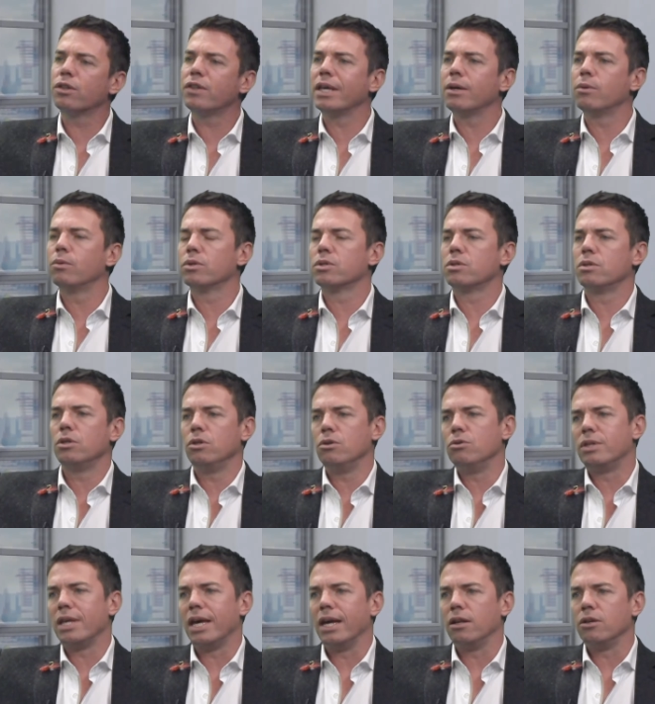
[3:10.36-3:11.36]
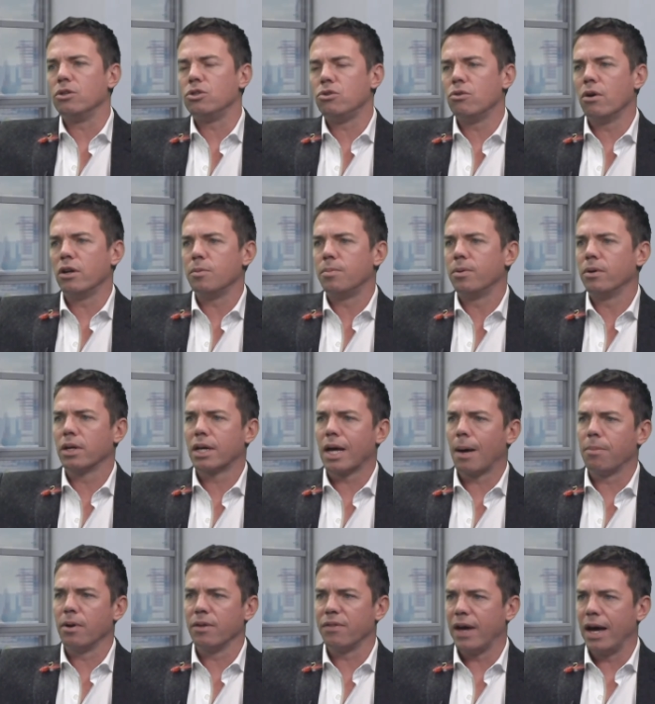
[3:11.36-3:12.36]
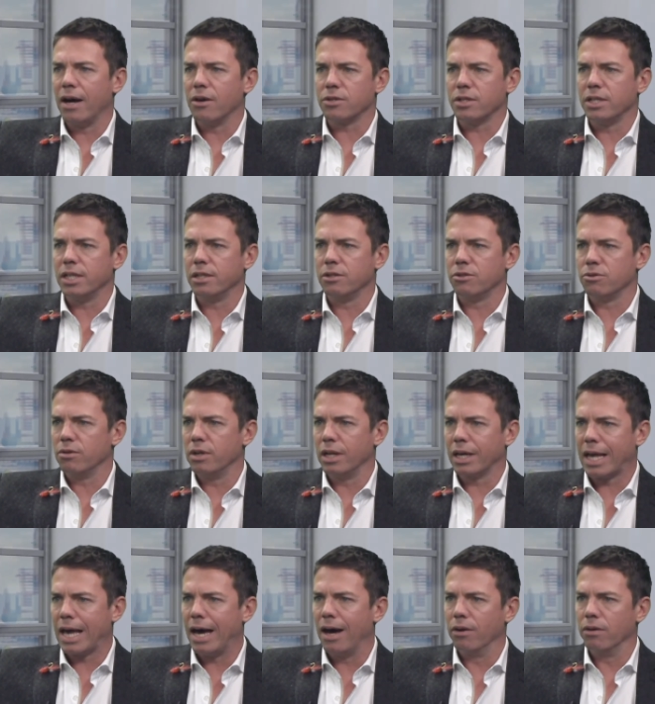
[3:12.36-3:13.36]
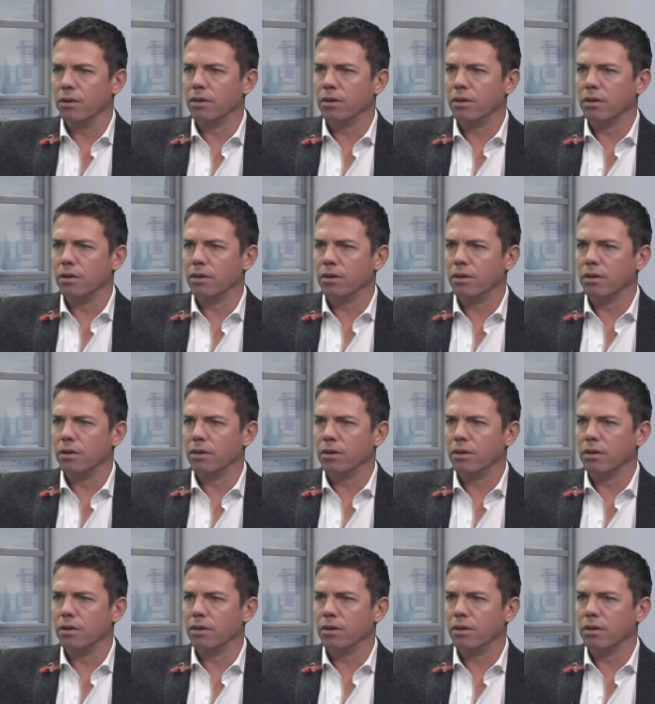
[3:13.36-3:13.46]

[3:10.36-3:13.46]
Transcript: thing was you did is you only put a couple of thousand into an account.